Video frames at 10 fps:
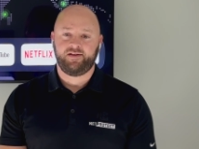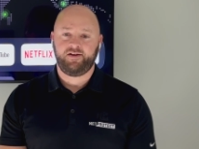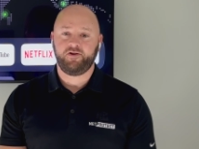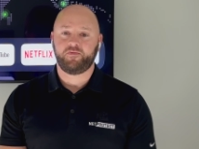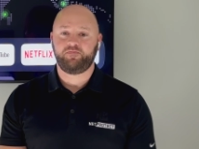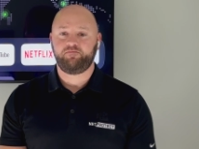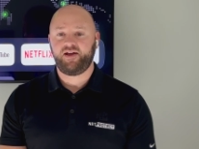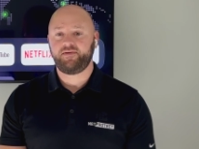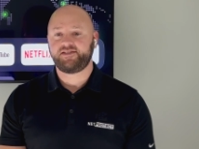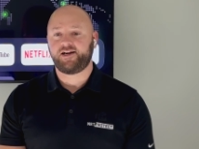Hello, my
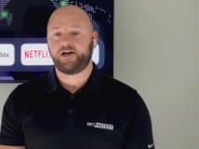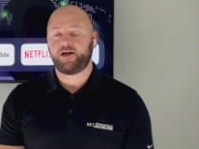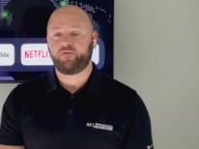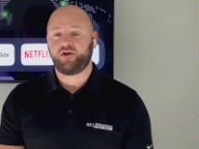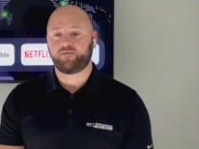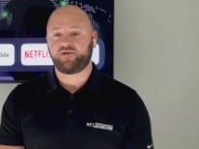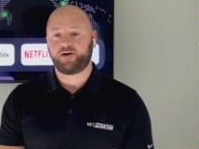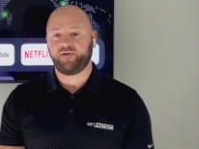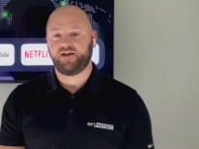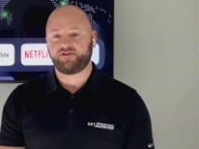name is Terry and I'm one of the
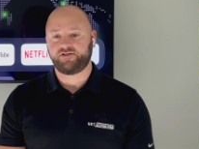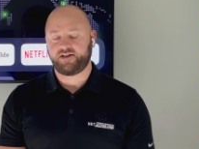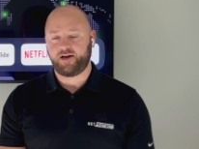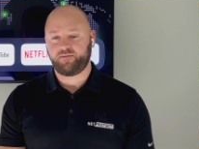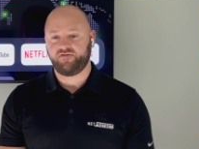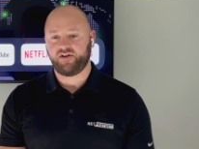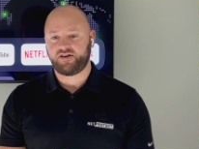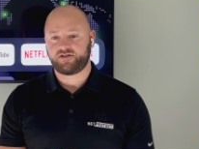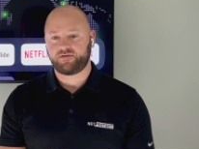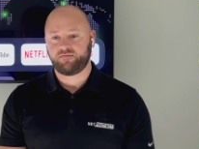product managers at
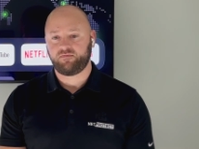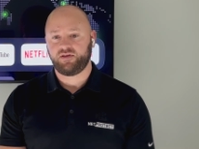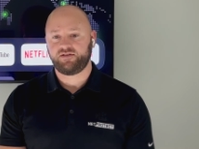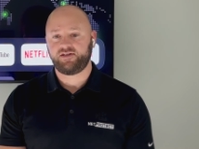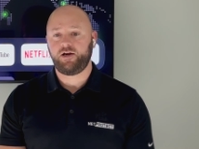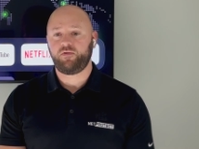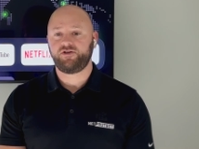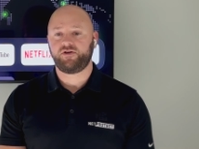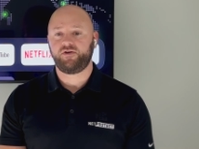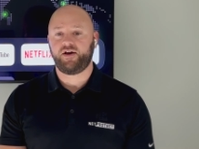IPVanish. Today I want to
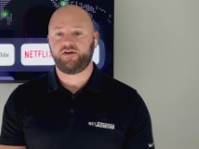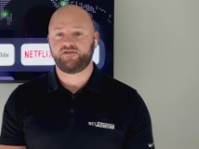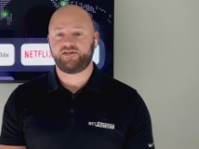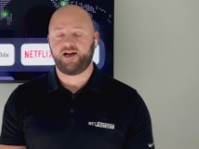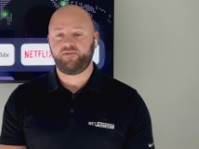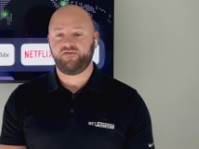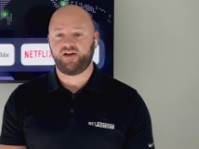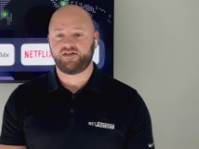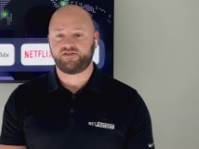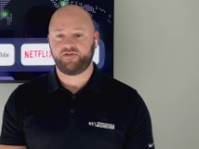show you how to use the
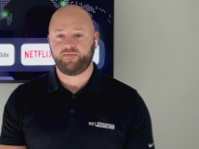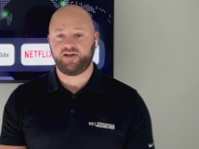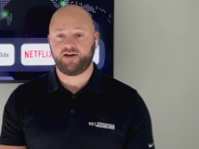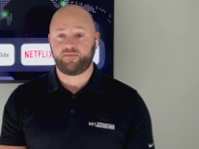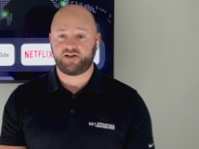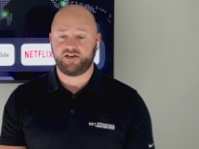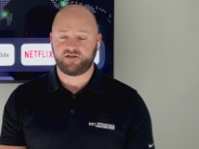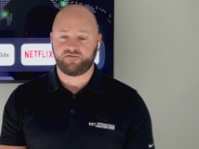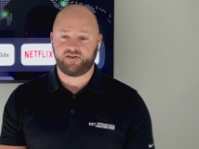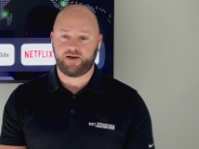IPVanish VPN
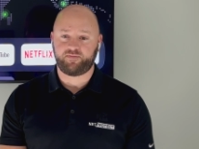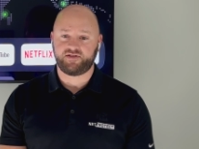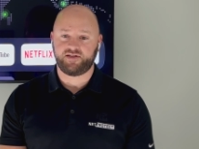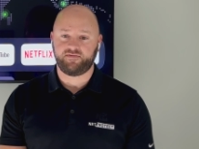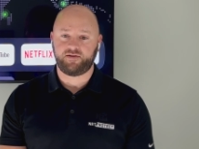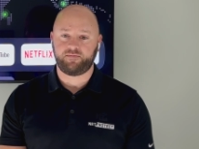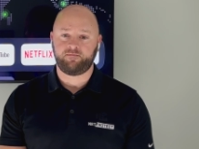application for the Apple TV.